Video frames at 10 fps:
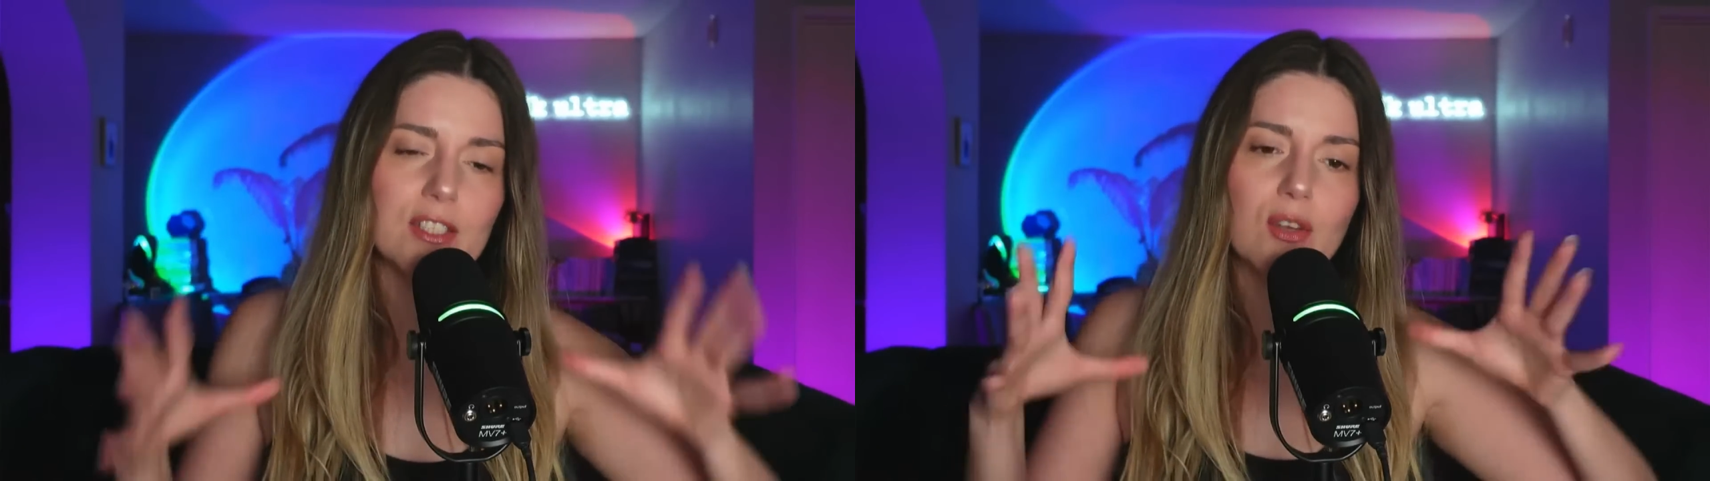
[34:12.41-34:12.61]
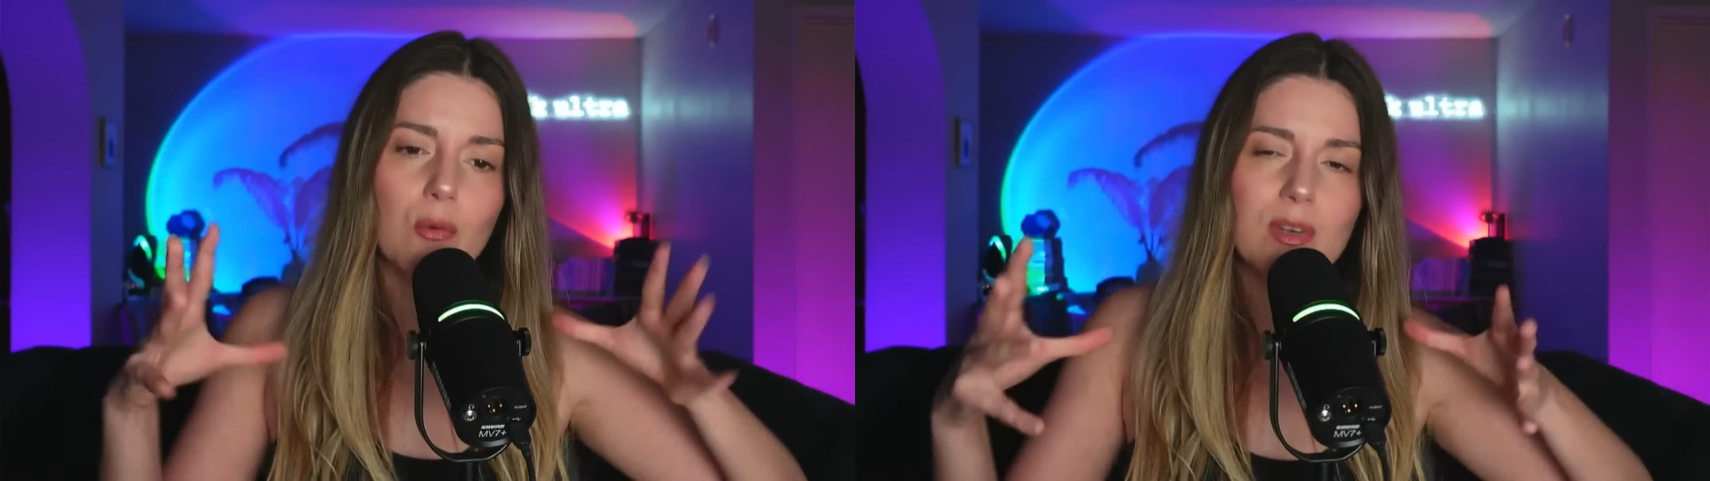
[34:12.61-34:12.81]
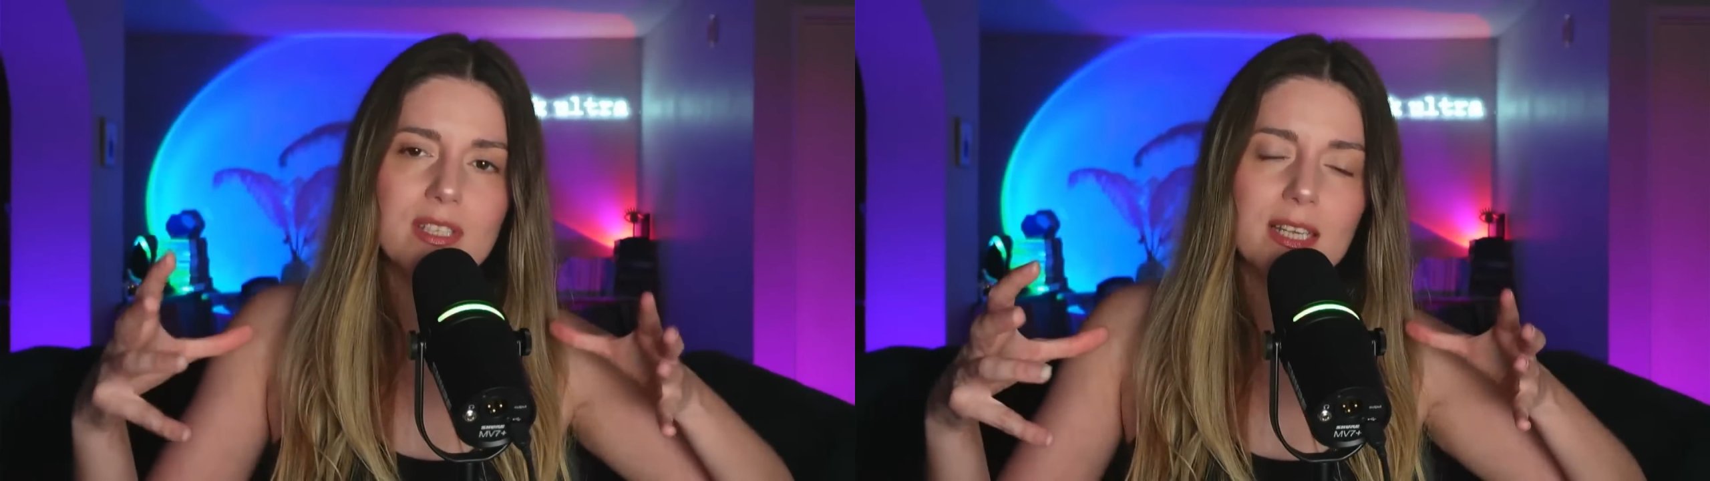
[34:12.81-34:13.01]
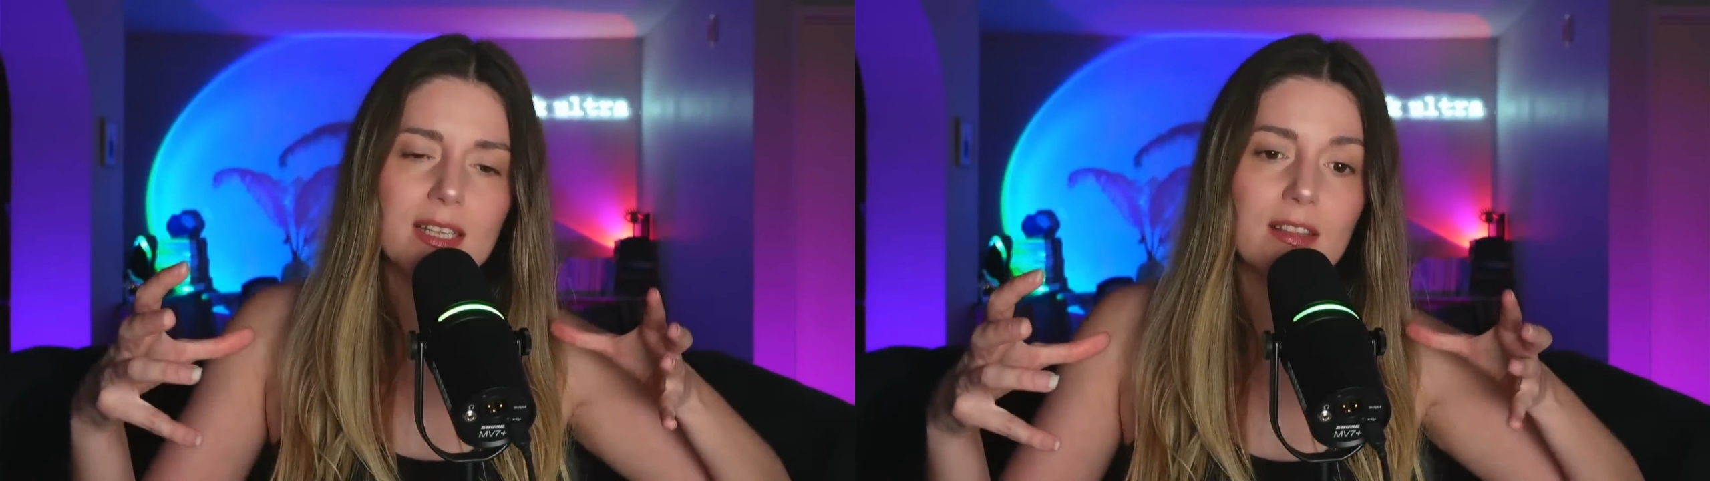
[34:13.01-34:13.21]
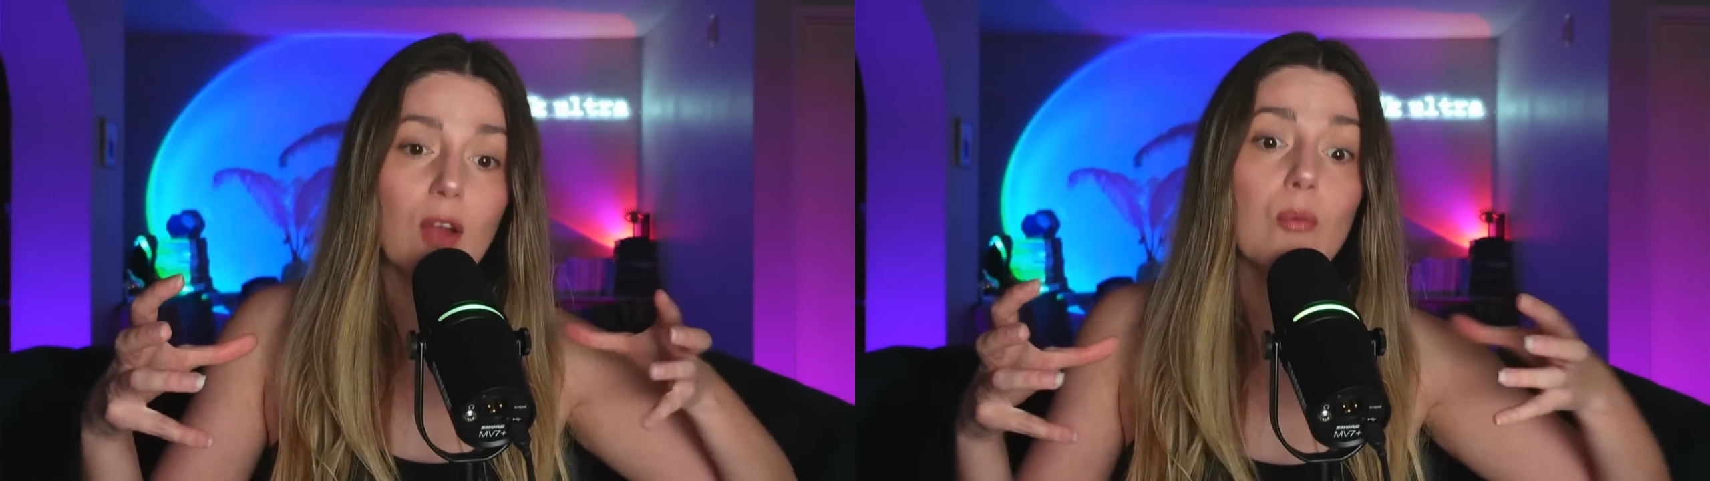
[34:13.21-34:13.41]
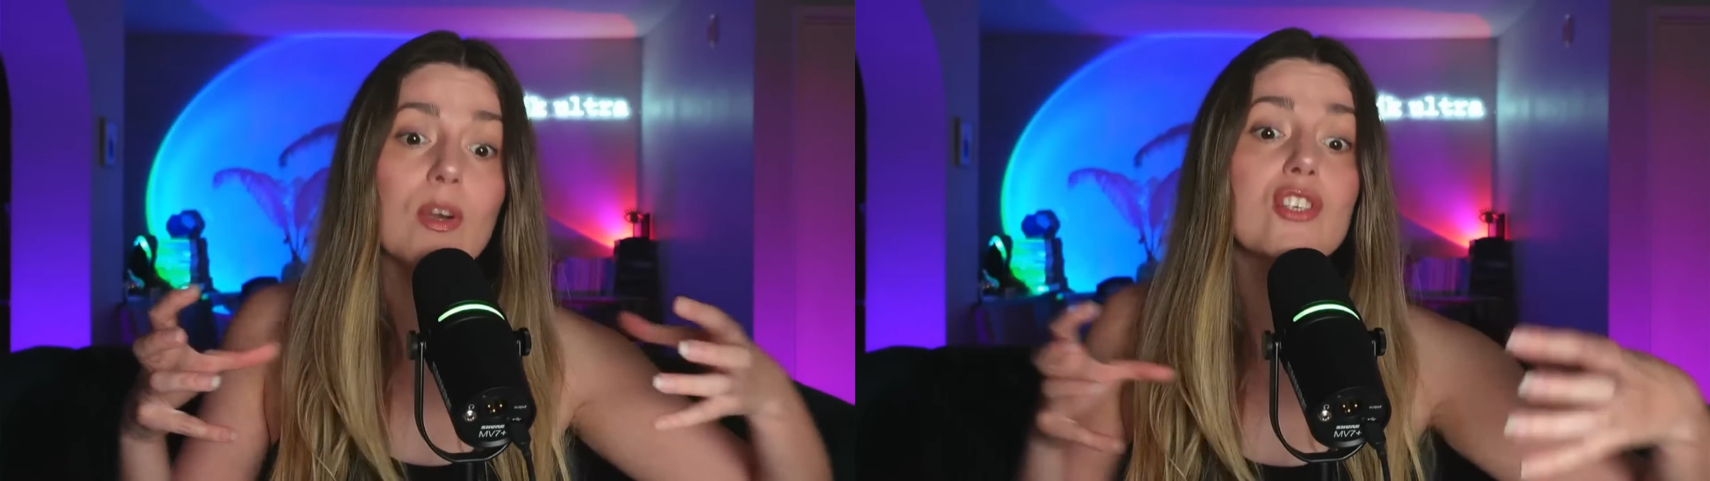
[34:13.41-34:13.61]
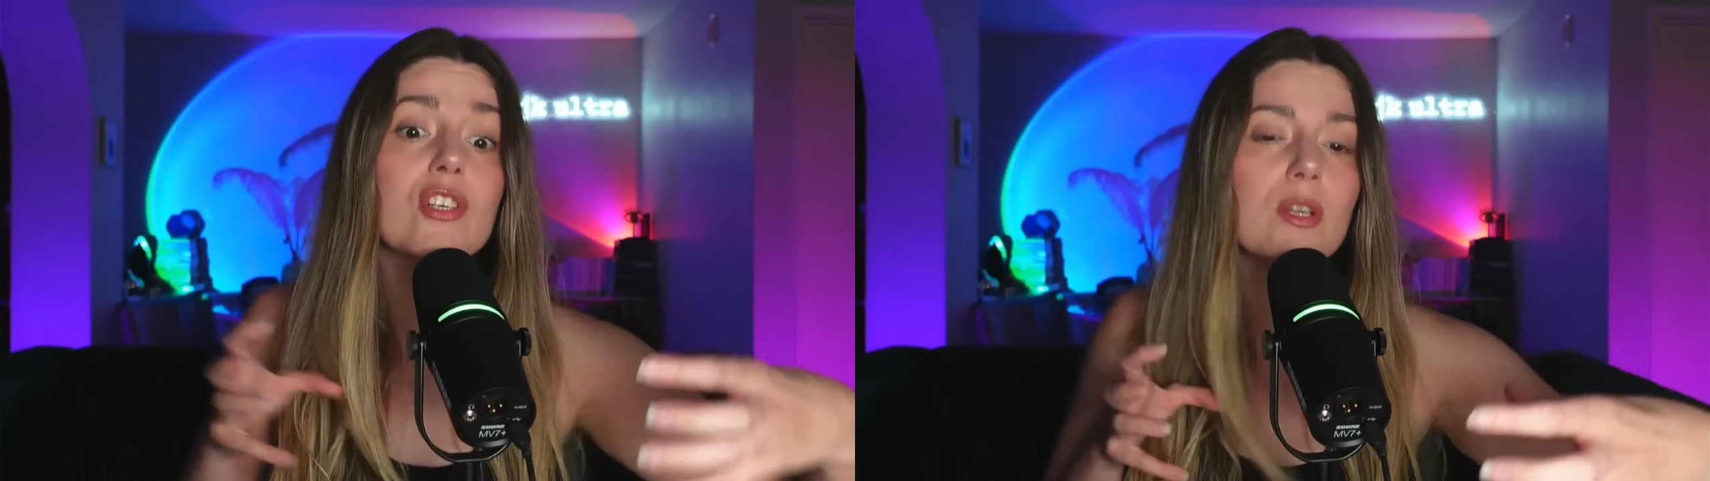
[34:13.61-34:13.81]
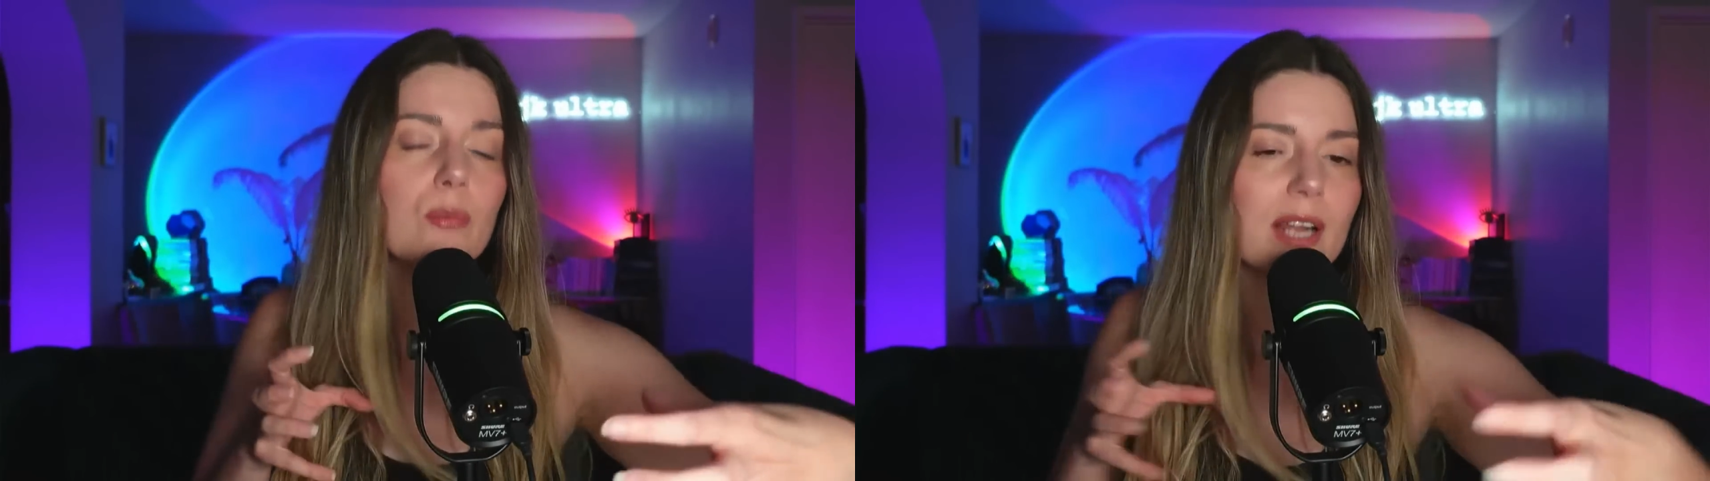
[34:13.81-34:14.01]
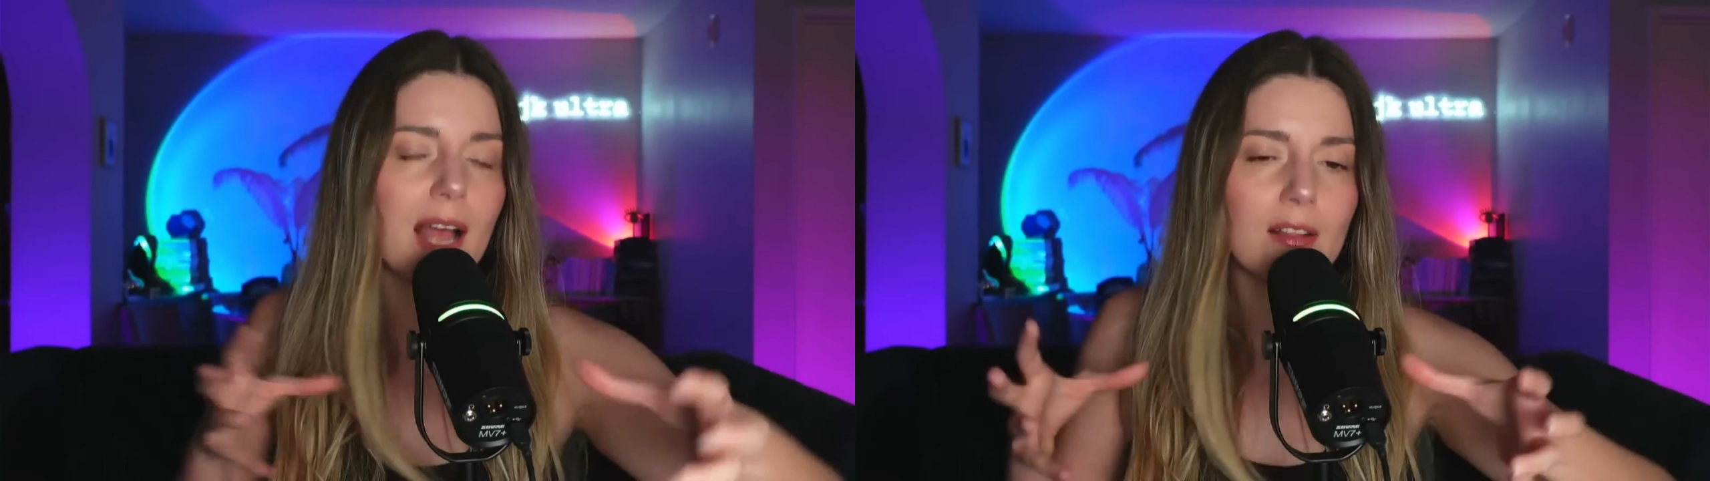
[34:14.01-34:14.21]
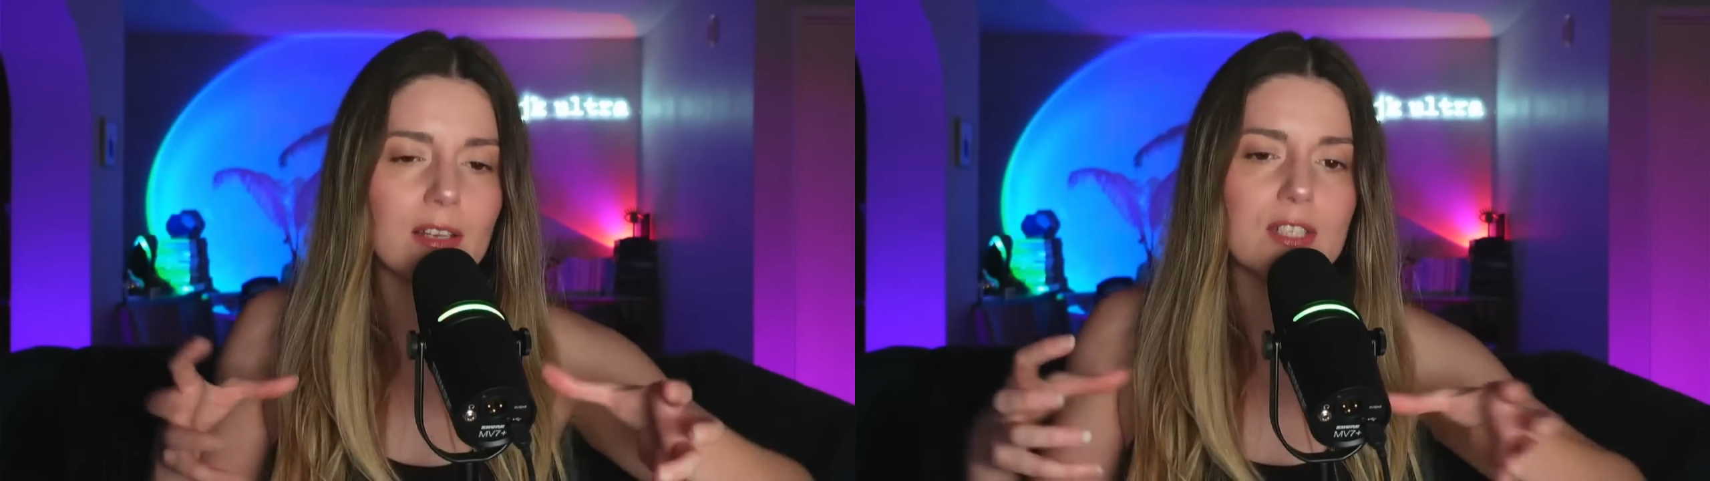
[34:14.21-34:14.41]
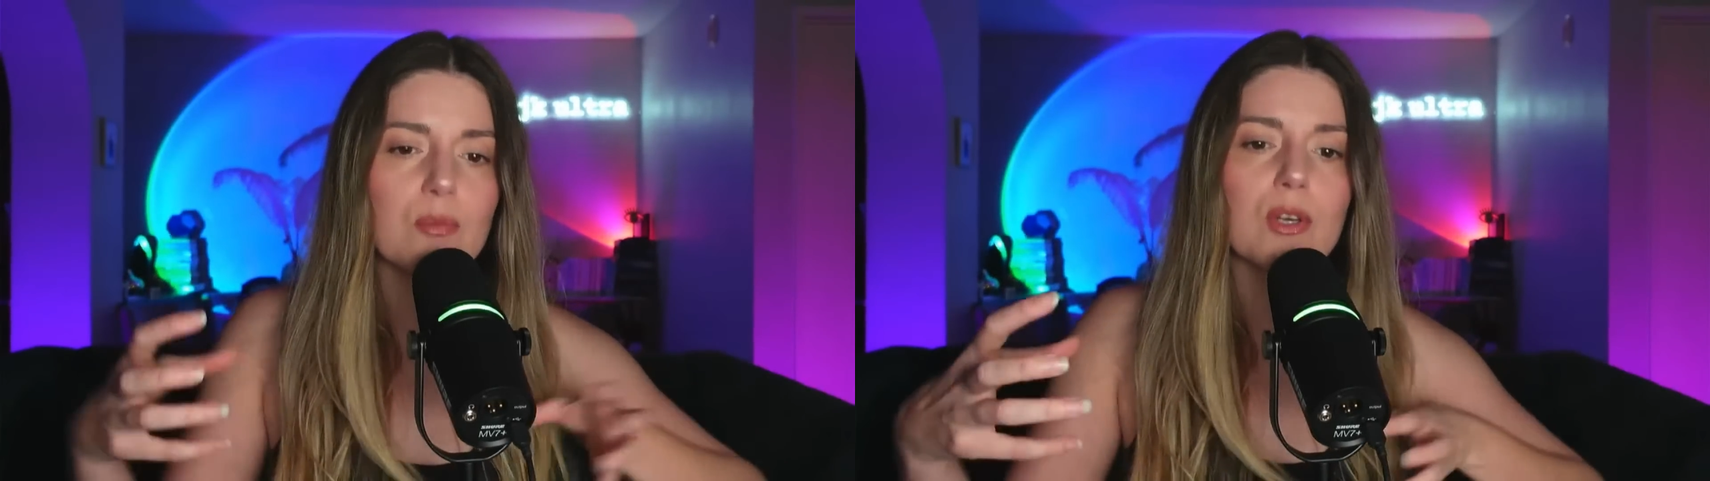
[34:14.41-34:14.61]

So was it originally realities